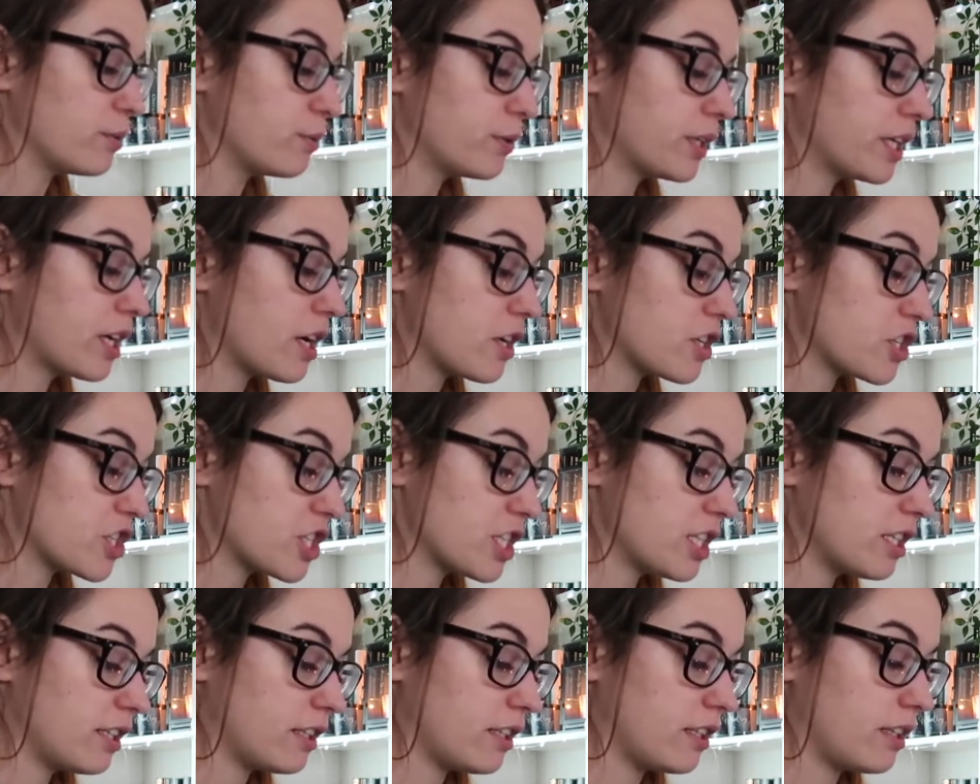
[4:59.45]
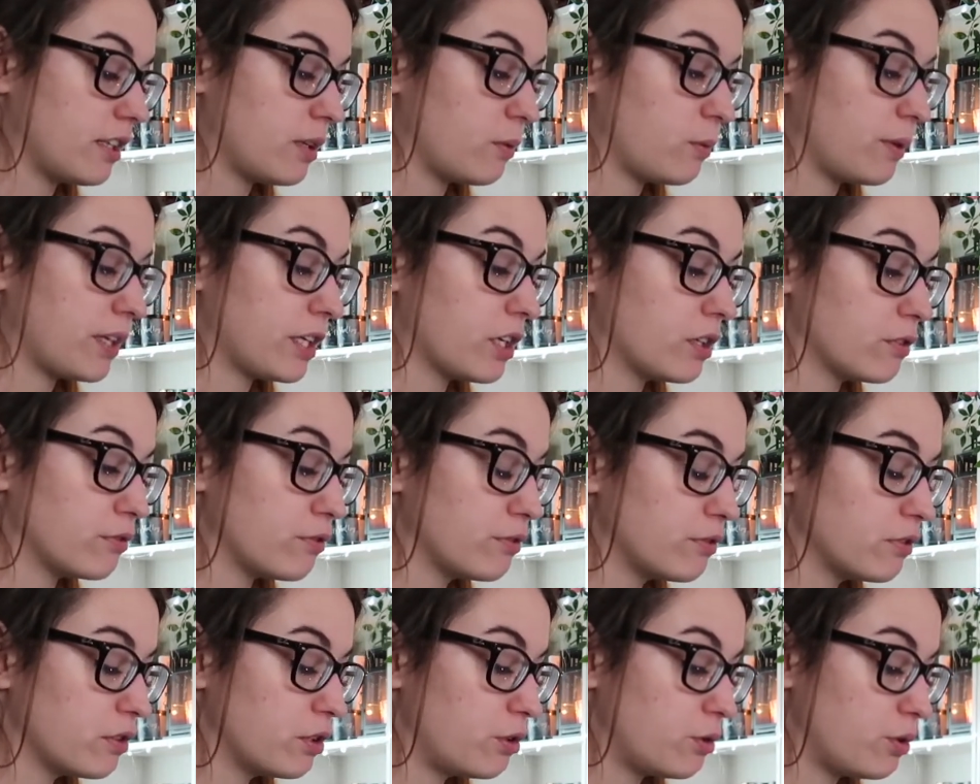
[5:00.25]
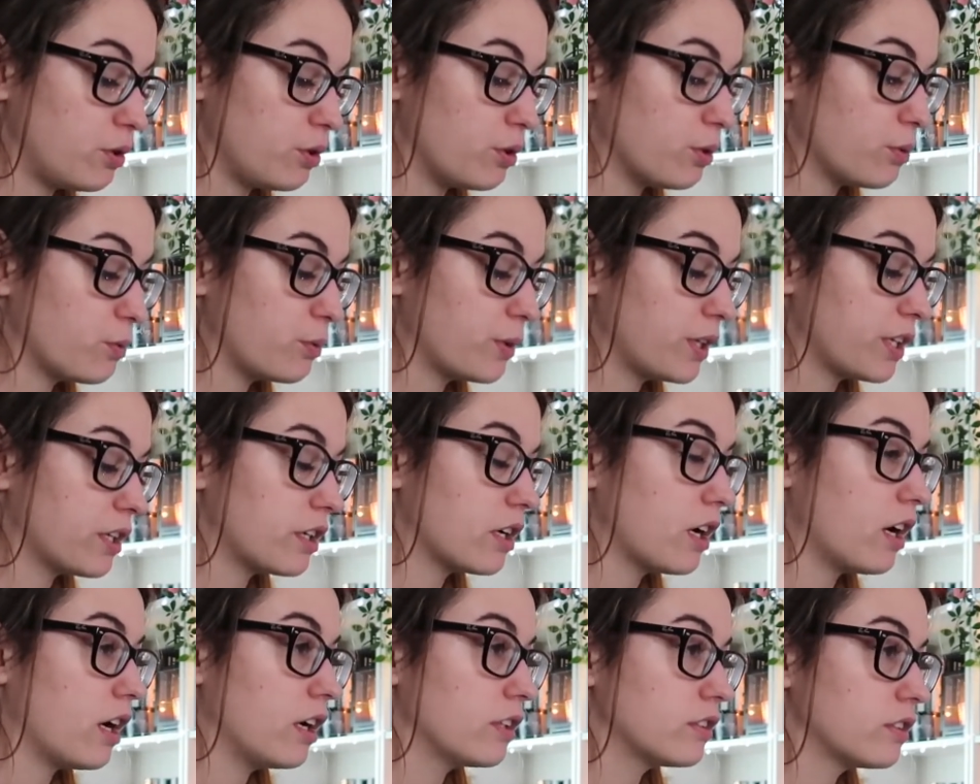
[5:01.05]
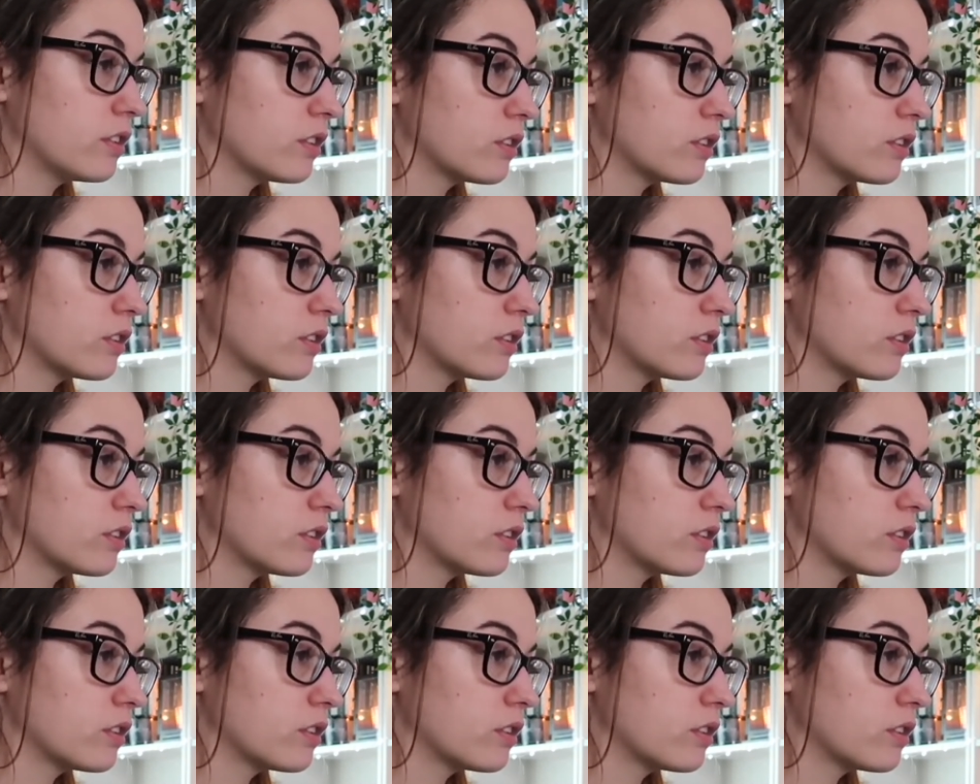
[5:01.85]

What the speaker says: we got Ginny, we got Fleur, we got